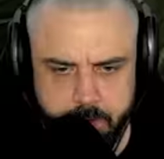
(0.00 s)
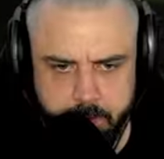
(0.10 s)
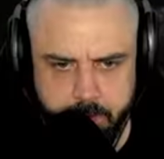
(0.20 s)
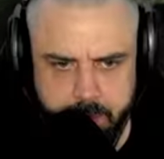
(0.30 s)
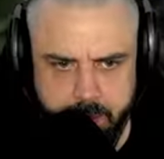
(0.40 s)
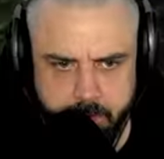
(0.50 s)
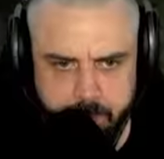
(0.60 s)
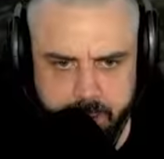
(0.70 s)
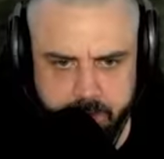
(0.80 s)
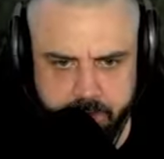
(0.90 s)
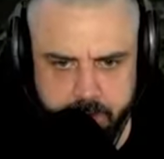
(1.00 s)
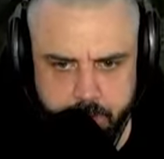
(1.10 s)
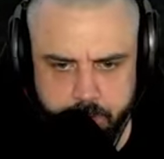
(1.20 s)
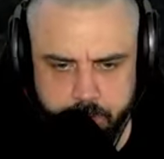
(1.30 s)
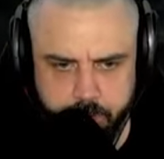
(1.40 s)
Okay, we need
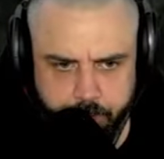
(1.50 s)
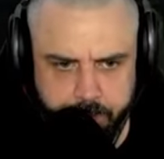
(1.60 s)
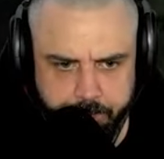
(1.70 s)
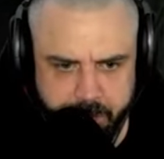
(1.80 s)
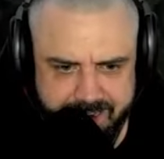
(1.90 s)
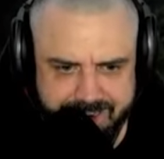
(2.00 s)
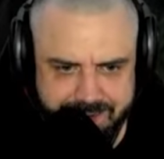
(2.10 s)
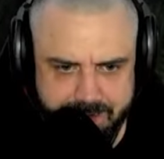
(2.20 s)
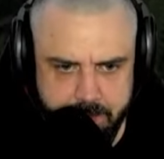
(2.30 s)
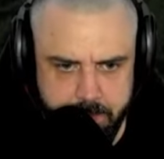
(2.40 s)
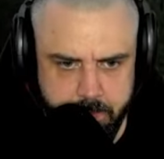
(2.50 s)
stones for the fire.